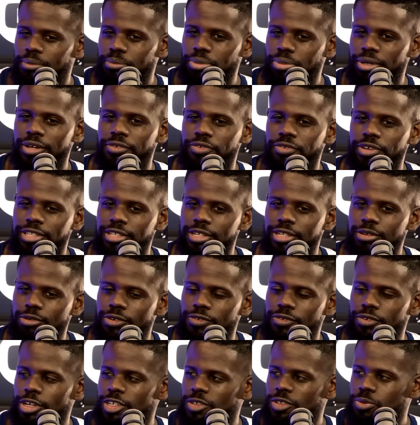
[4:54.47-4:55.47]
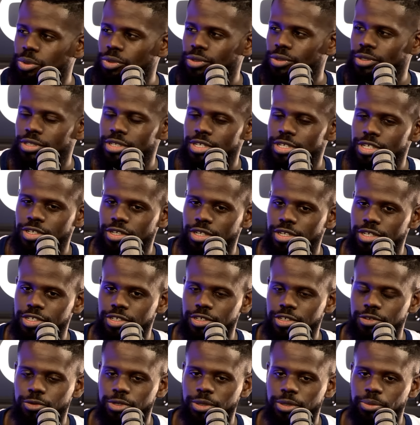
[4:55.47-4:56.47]
But if he did a reverse ball into Son,
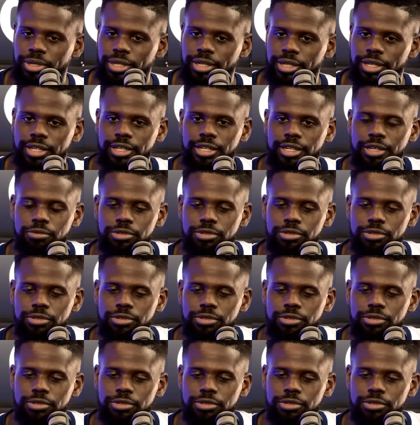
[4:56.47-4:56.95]
Son would have been in.